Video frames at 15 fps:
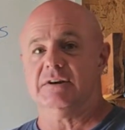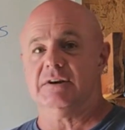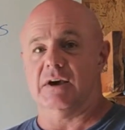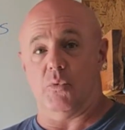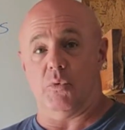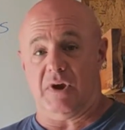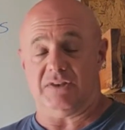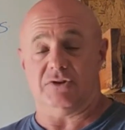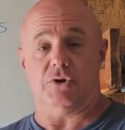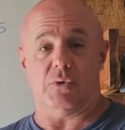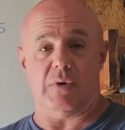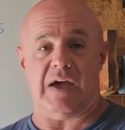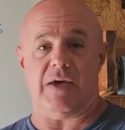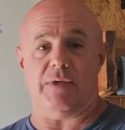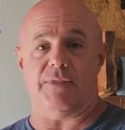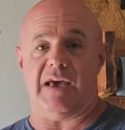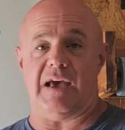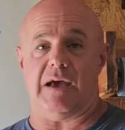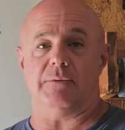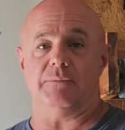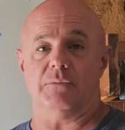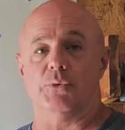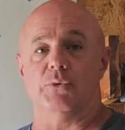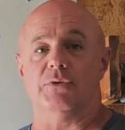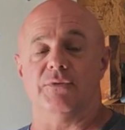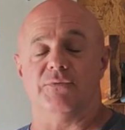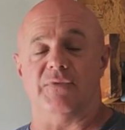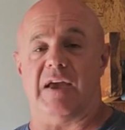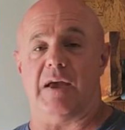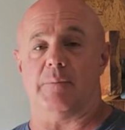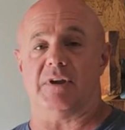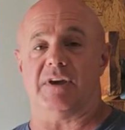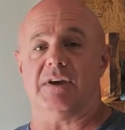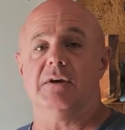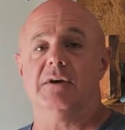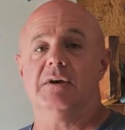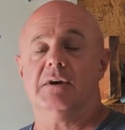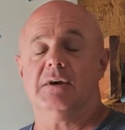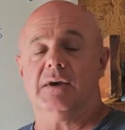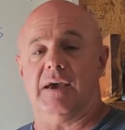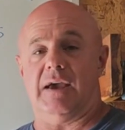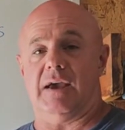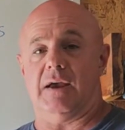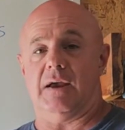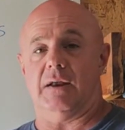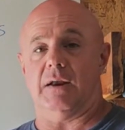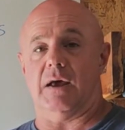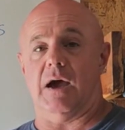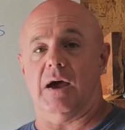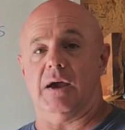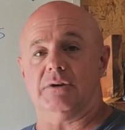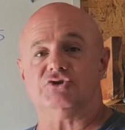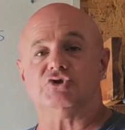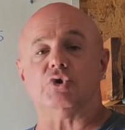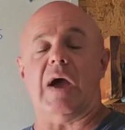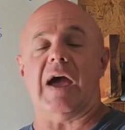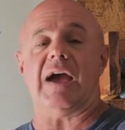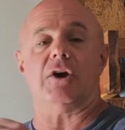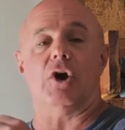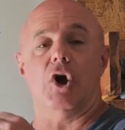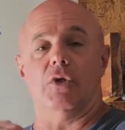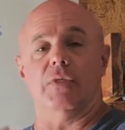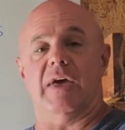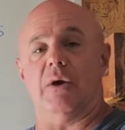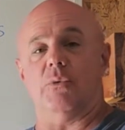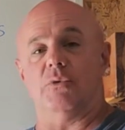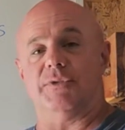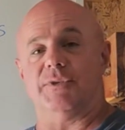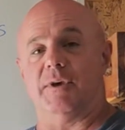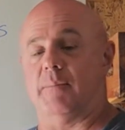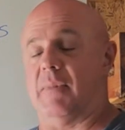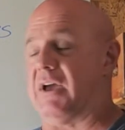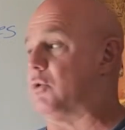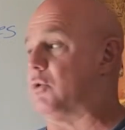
We do have that through the family, and I track all that within my